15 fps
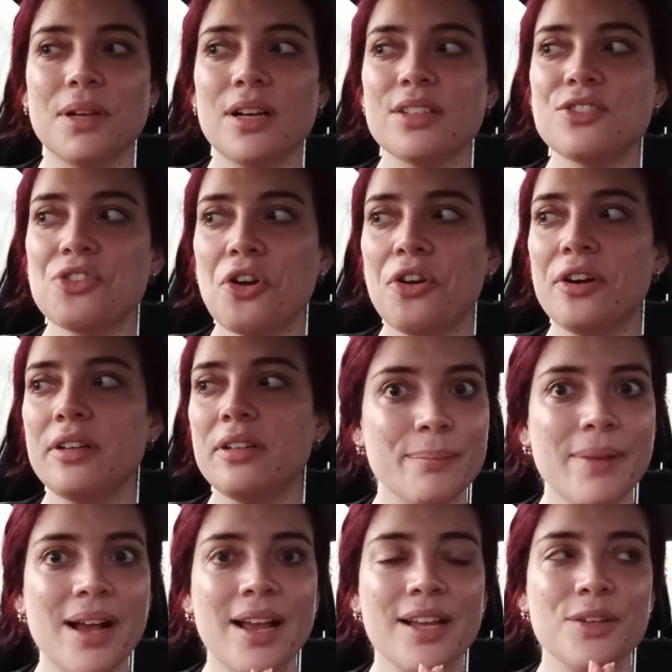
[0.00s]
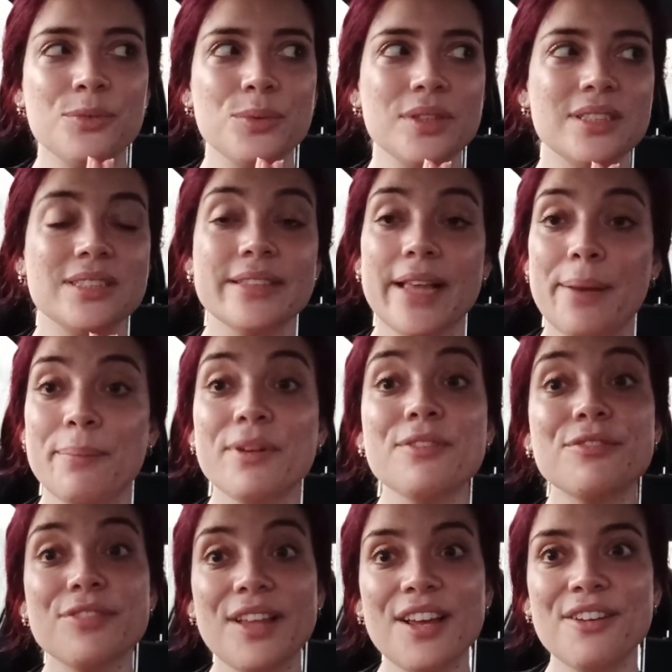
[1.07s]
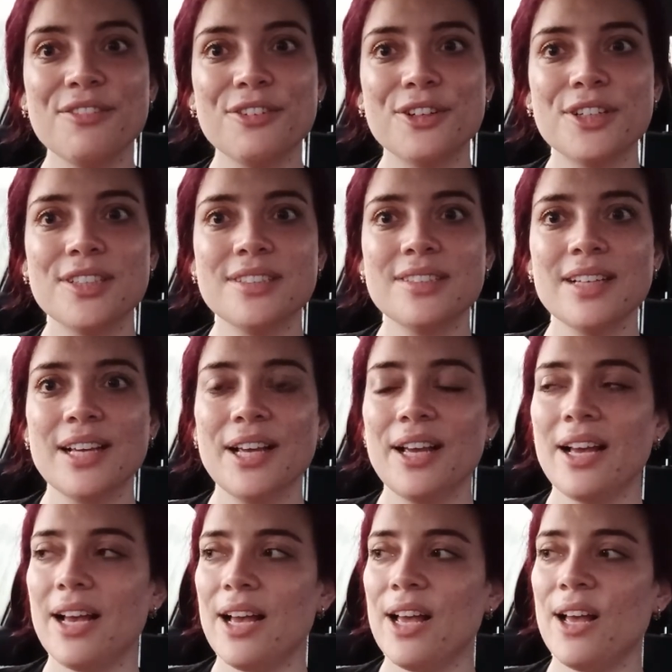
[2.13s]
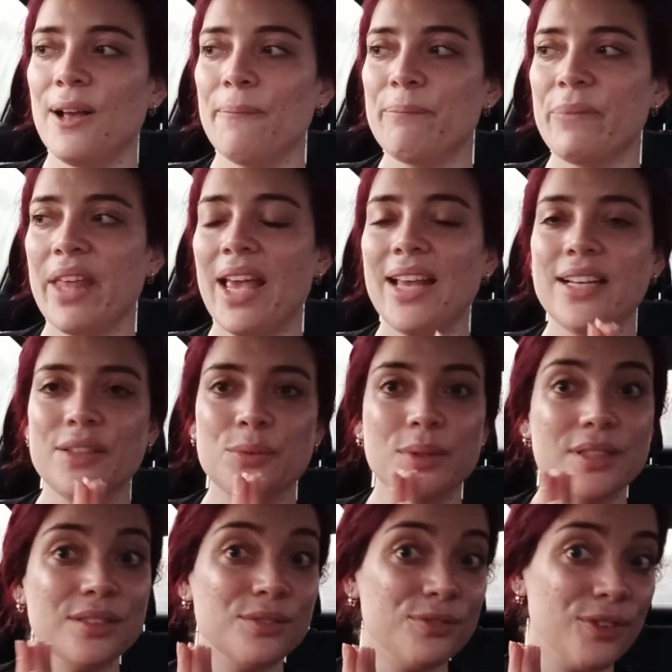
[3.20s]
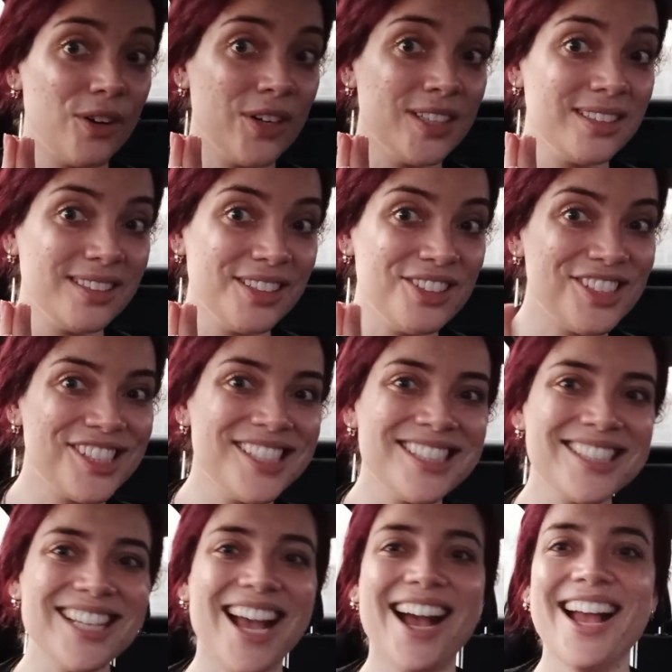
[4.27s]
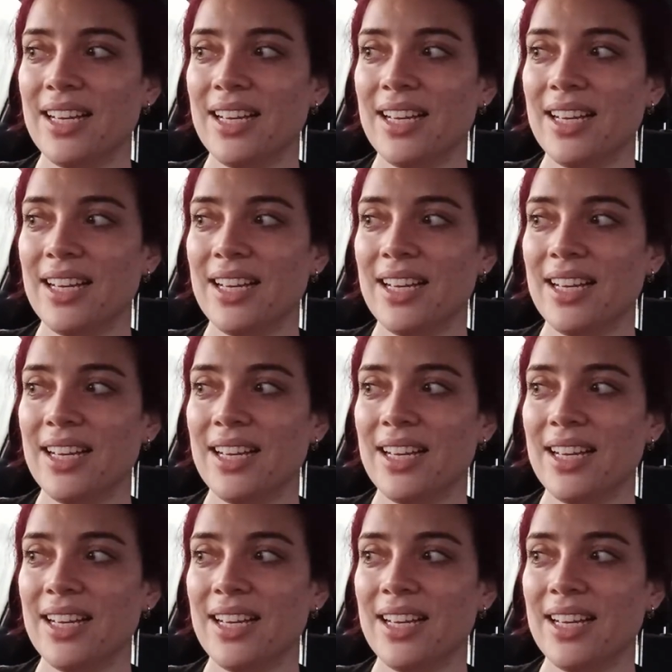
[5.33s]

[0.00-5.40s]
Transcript: custard. Mine was lemon flavored, and it was very delicious.